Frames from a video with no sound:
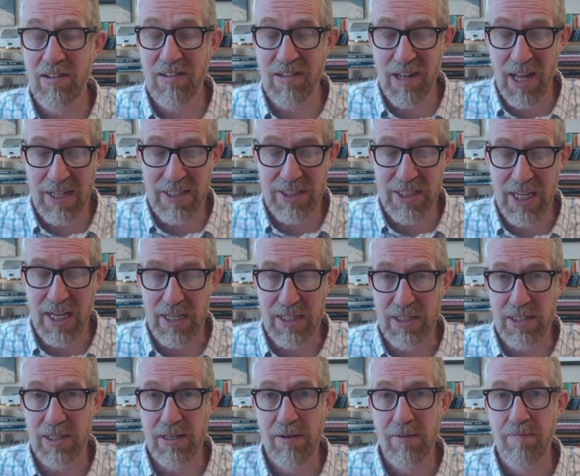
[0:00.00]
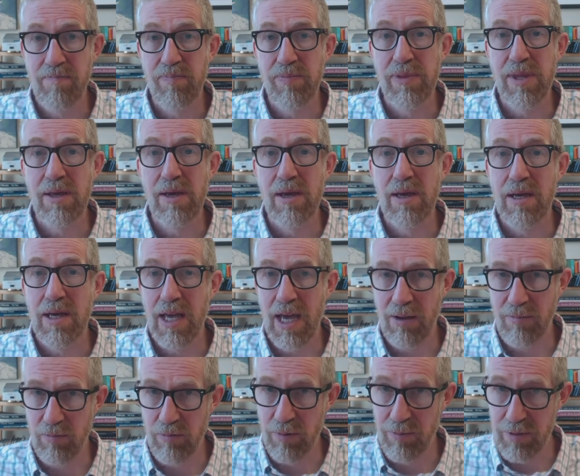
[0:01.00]
Anything sentient,
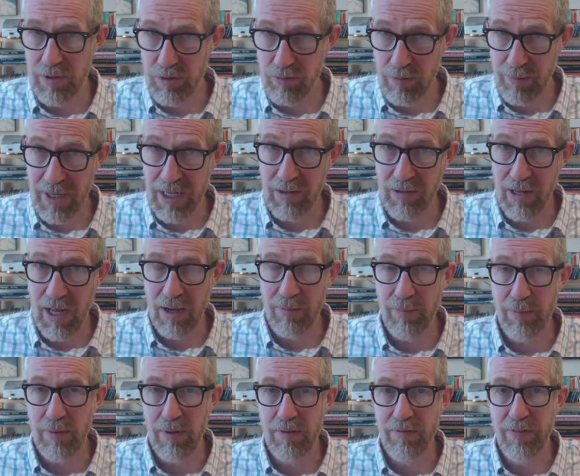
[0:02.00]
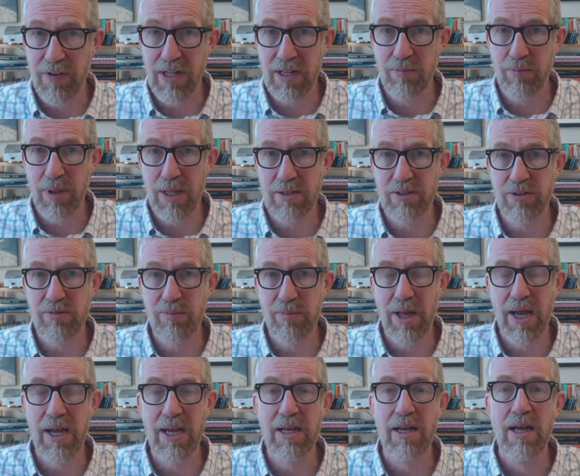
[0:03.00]
which means capable of
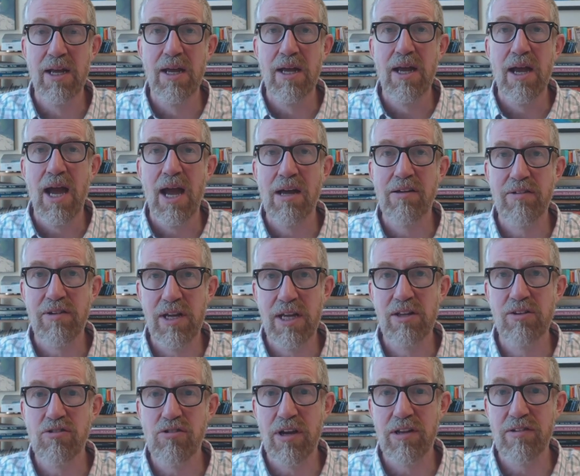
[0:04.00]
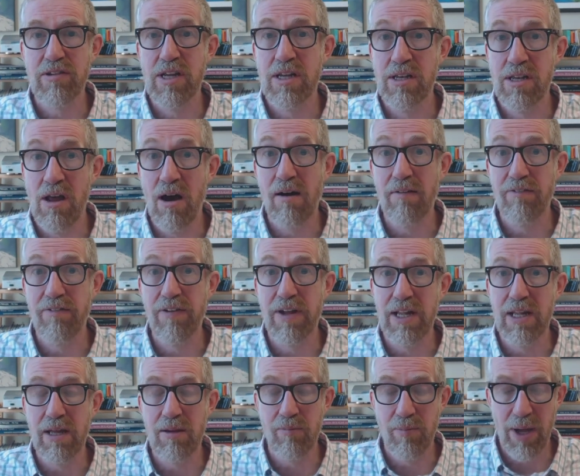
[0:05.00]
feeling pleasure and pain, has an
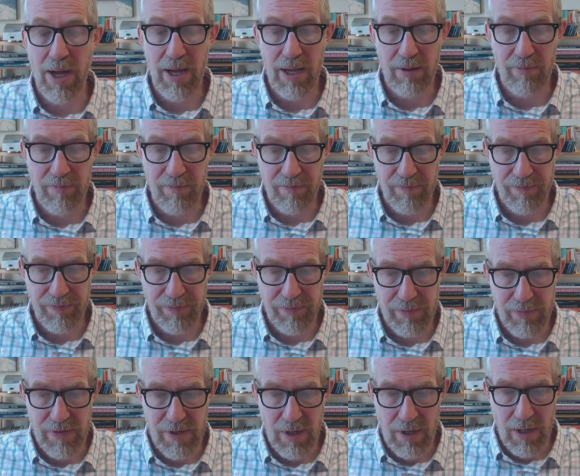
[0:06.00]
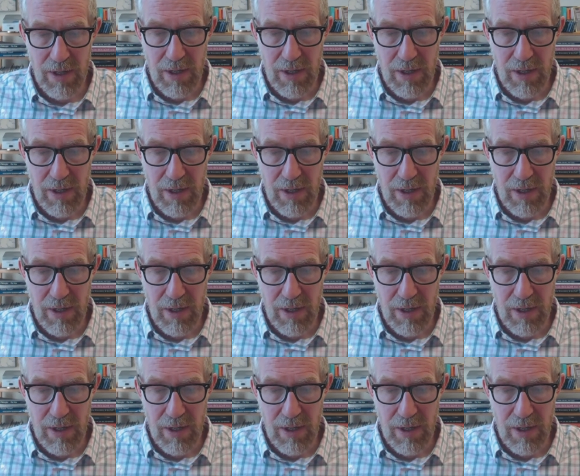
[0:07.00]
interest in not feeling pain.